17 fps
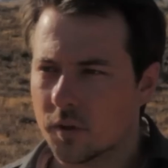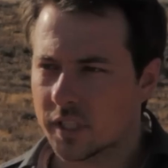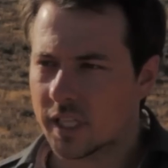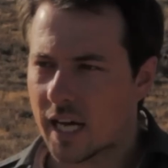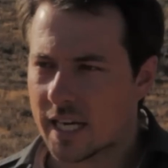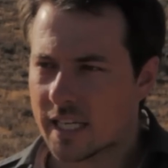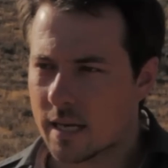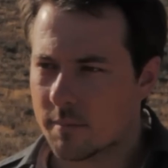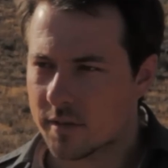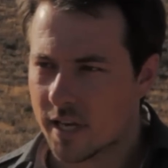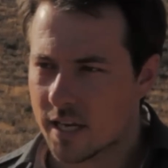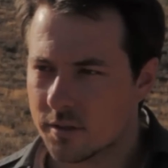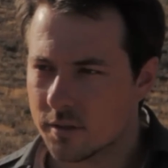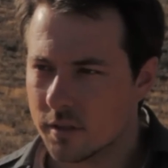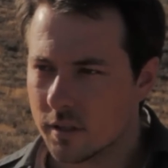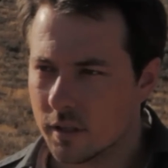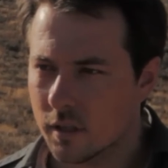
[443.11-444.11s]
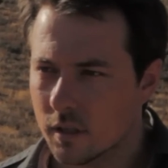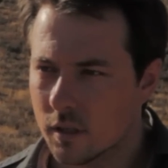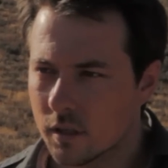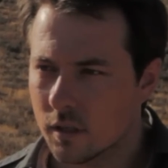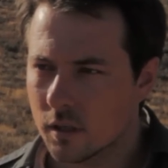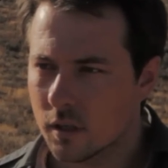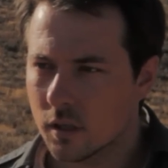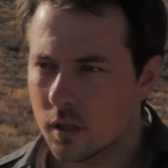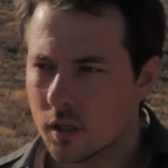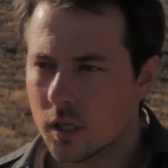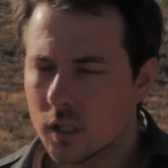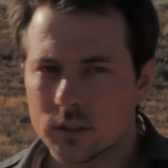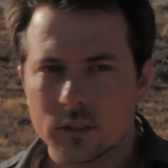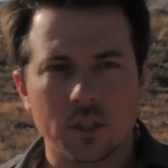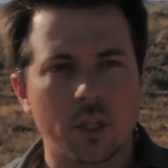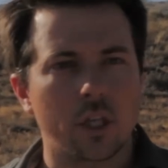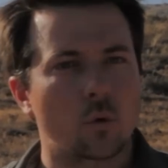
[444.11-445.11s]
in the goddamn desert? Jesus Christ, man.
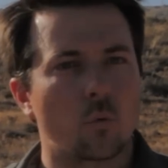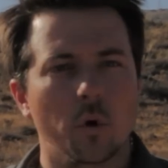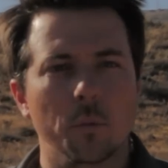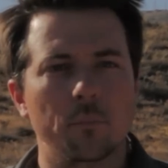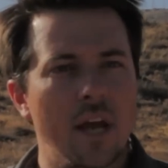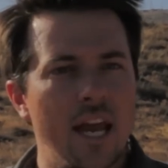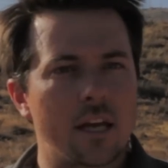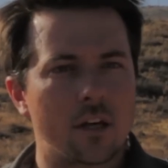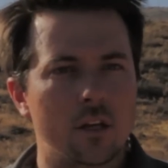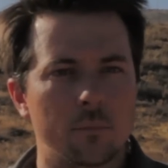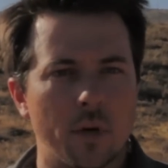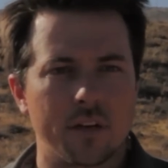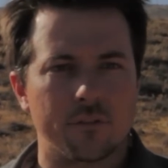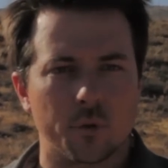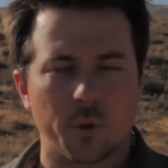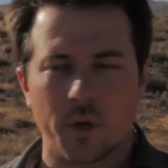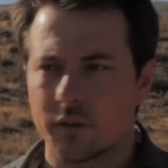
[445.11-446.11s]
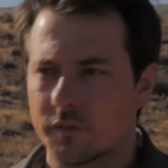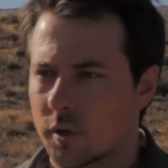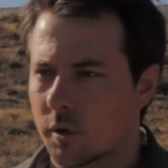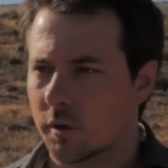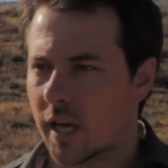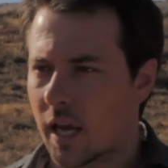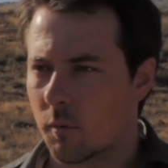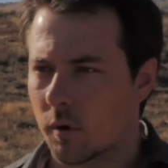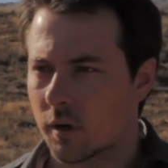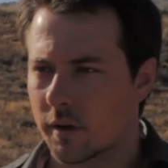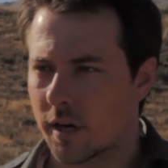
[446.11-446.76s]
Look, we're paying good money for an interview, okay? I want